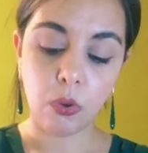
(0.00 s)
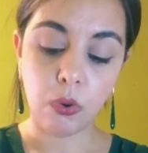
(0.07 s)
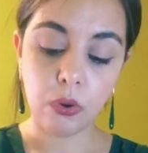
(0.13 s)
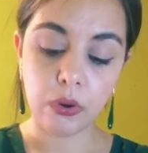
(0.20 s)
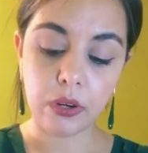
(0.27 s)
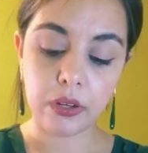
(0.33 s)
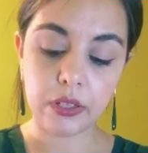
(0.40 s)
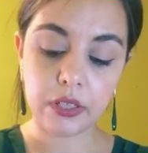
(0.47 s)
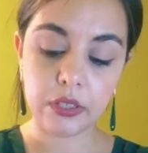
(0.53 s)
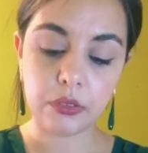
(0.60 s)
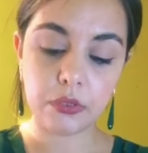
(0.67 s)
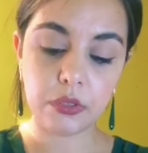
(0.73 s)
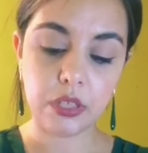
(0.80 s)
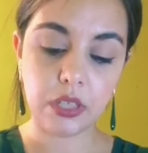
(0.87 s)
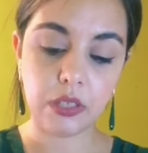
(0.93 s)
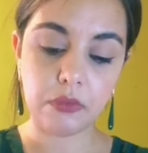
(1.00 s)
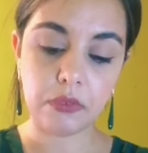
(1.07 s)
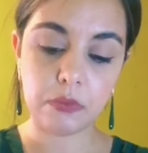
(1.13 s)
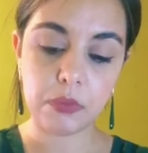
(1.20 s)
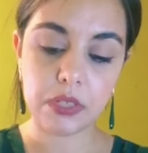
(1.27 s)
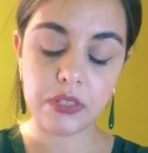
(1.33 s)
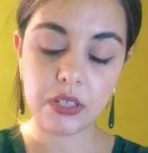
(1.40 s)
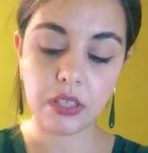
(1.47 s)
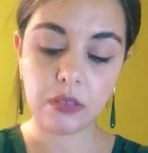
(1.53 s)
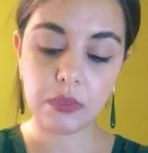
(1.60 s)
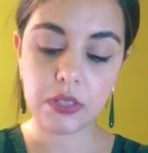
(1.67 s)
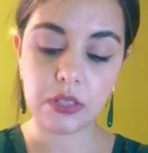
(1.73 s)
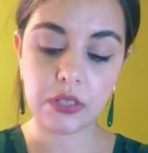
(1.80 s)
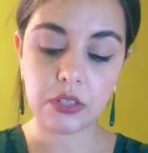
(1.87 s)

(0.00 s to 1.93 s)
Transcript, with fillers: or you could even be dealing with a